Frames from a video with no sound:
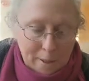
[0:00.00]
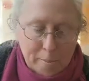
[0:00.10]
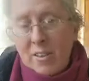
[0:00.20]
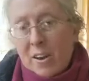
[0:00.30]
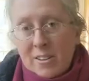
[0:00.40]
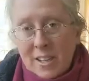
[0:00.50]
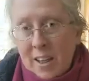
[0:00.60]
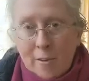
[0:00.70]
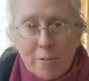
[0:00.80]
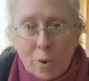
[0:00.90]
They put that all
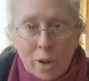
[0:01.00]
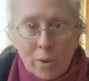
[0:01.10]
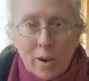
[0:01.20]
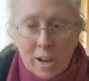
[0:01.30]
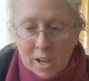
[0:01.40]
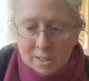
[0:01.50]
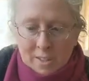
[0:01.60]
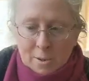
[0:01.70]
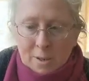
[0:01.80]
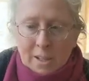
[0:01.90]
together for you
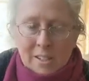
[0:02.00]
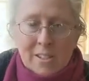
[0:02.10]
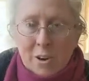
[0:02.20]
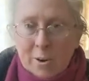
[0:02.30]
so you can get